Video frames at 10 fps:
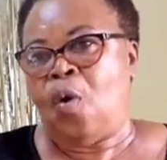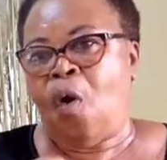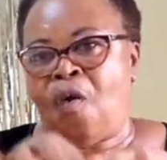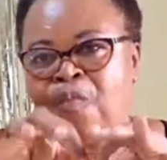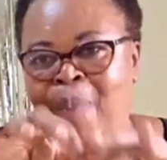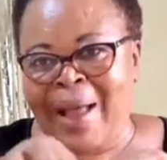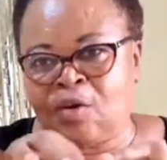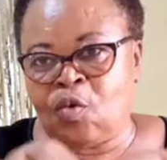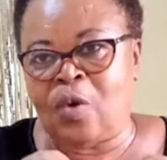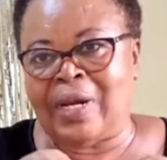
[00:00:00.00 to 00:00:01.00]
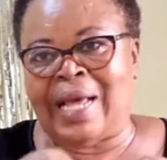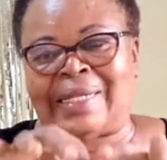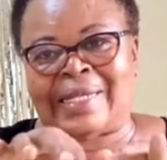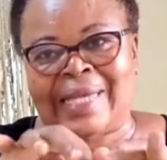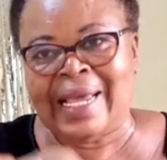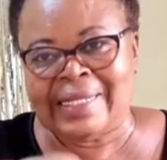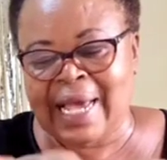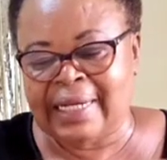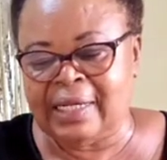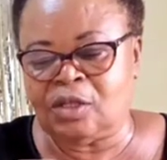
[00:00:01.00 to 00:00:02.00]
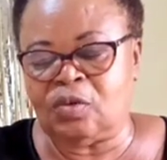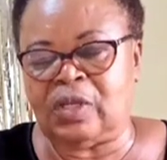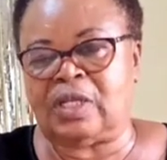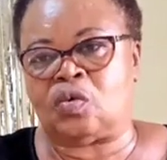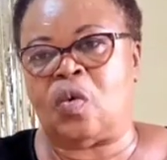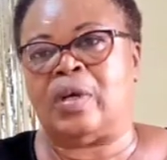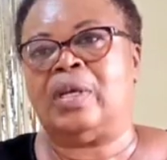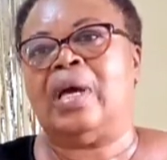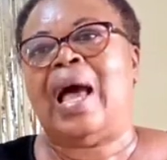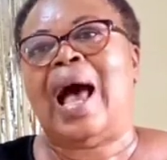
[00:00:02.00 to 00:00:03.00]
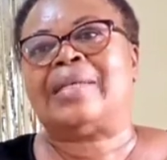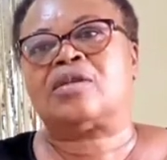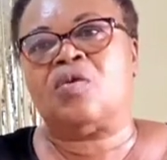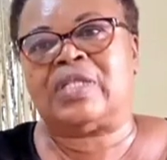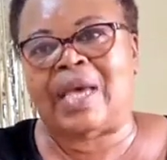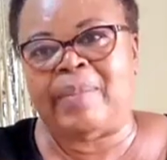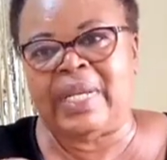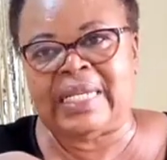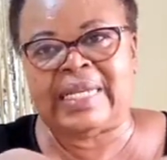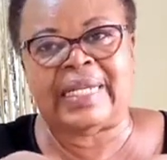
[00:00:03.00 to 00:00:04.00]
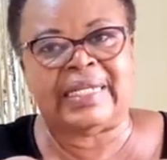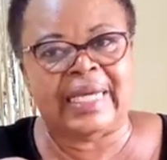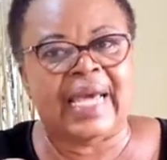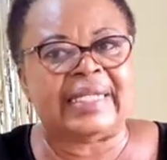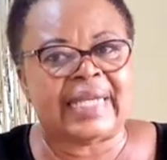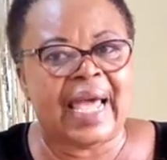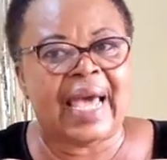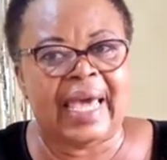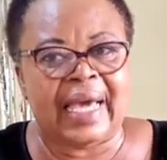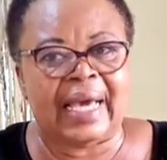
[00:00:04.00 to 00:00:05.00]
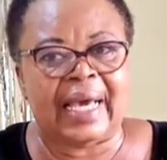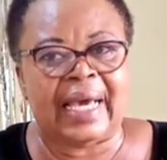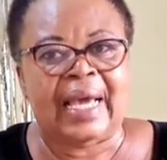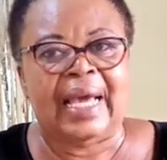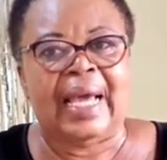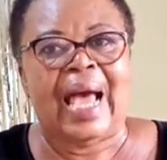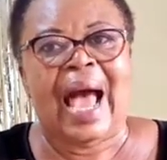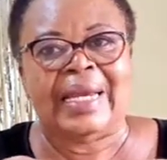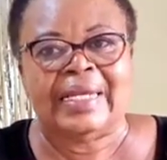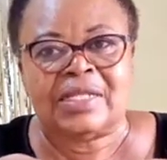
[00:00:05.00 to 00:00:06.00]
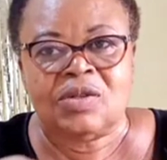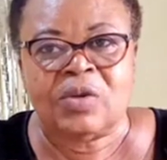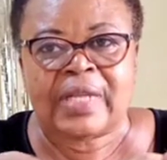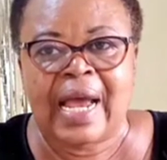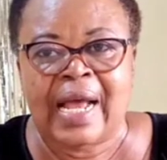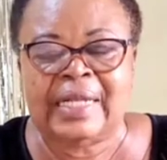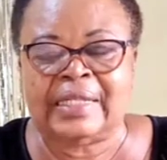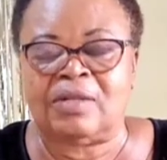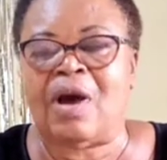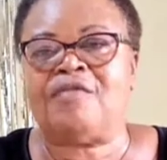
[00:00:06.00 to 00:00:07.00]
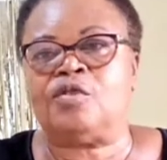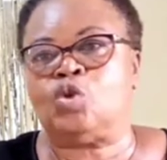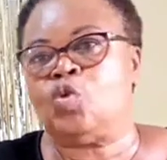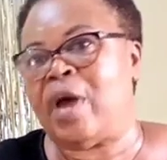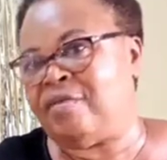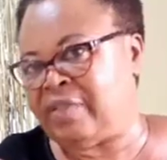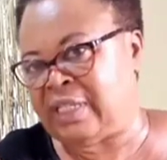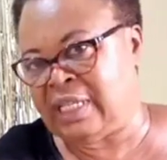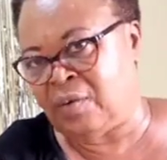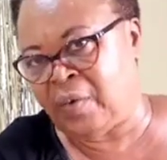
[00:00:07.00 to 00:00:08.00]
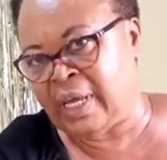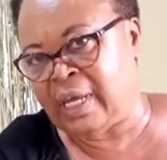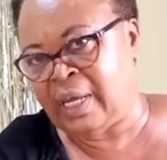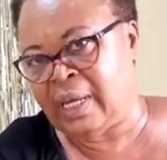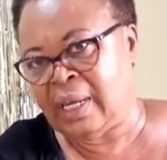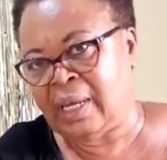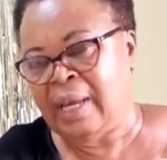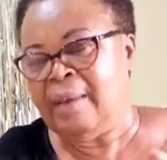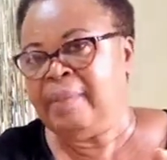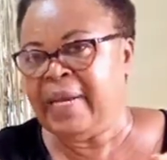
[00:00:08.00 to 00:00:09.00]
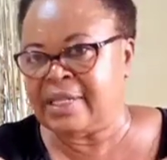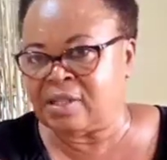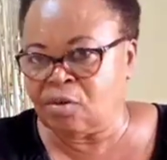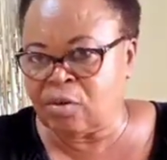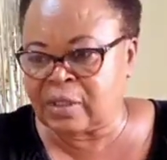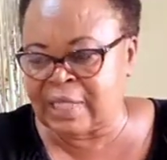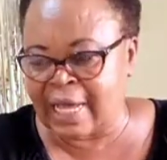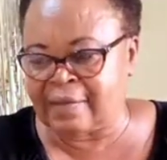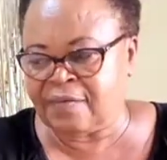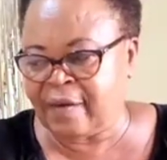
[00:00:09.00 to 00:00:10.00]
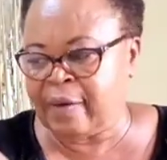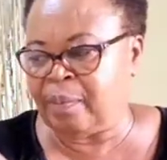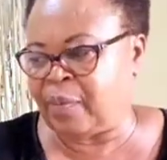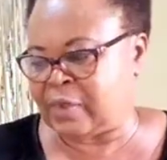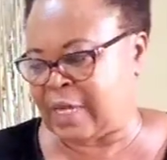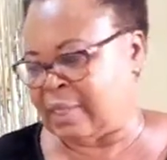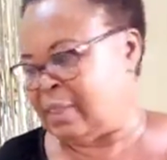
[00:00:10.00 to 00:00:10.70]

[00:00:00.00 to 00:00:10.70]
of bad one that has entered into this one has contaminated the entire egg and is not healthy. You have to throw everything away. Please note that, very important.